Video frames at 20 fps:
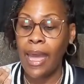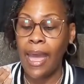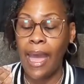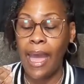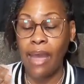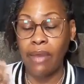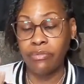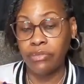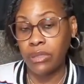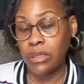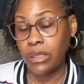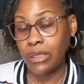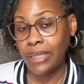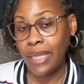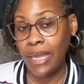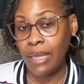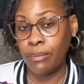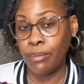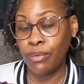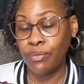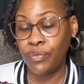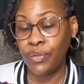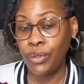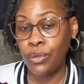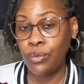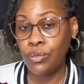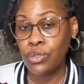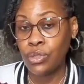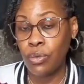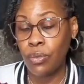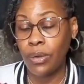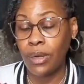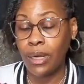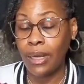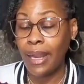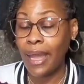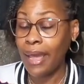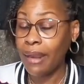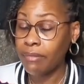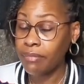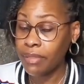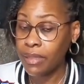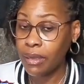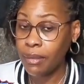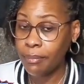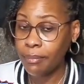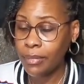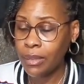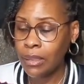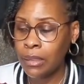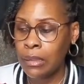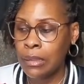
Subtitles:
I've looked at reviews on a lot of them.